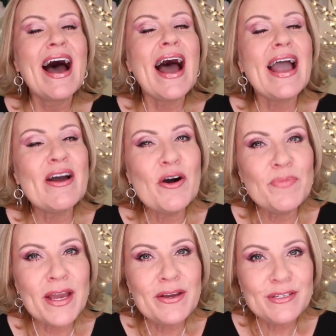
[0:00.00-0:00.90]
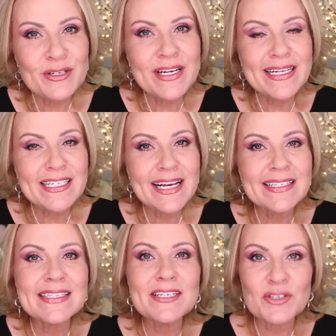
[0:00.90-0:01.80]
I hope that you do get a
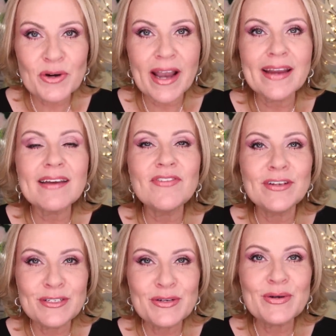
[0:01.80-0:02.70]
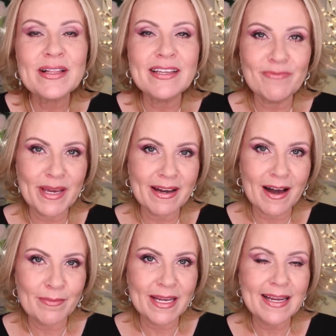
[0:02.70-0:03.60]
chance to try it. If you do, leave me a
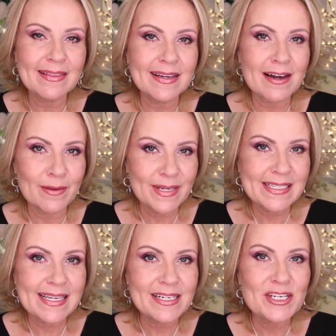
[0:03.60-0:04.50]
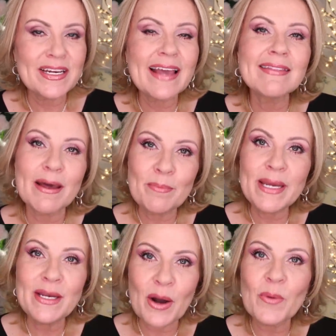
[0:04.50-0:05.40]
comment in the comment section and let
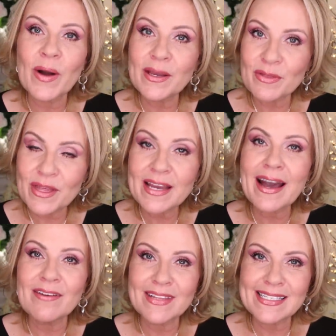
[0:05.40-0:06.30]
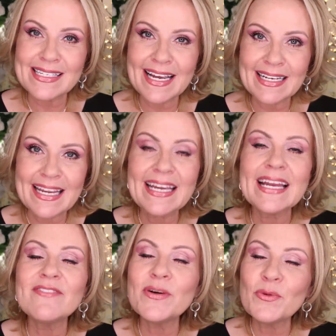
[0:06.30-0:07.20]
me know what you think of this technique
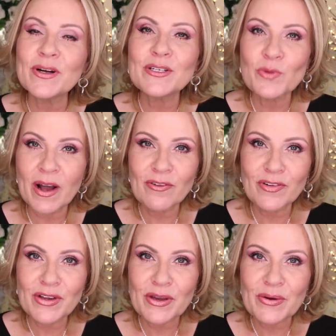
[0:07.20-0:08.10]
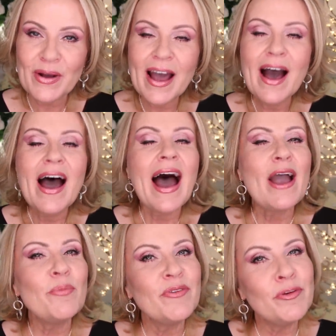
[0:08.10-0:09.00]
and if it worked well for you. I
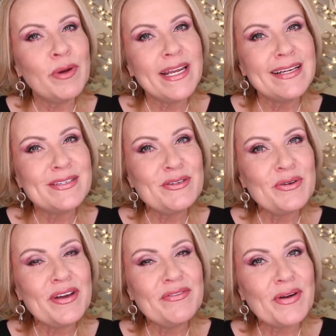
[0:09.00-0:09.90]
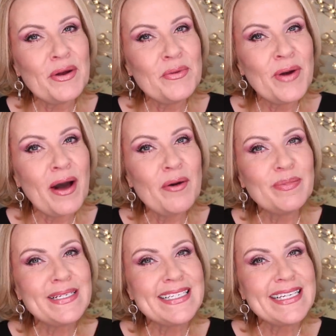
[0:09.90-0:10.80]
hope everybody is doing very well.
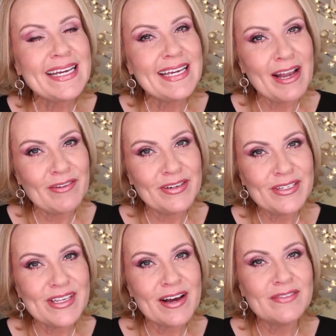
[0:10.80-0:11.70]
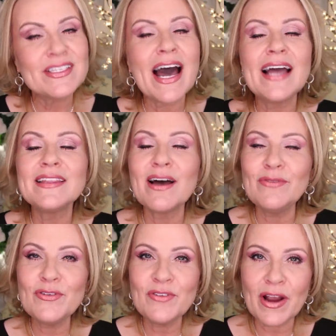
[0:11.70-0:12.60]
Please take care of yourselves. I
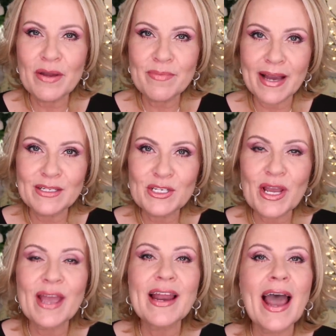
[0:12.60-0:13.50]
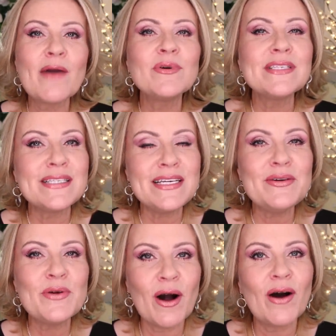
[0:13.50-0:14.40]
love you very much and I will see
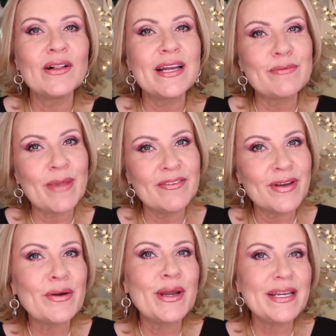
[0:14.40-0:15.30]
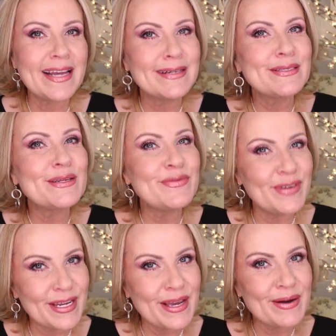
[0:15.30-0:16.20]
you all in my very next next
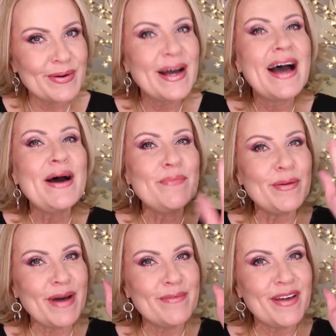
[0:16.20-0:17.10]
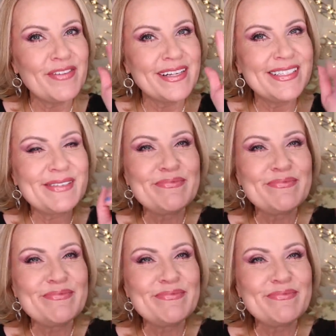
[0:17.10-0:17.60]
video. Bye-bye, my friends.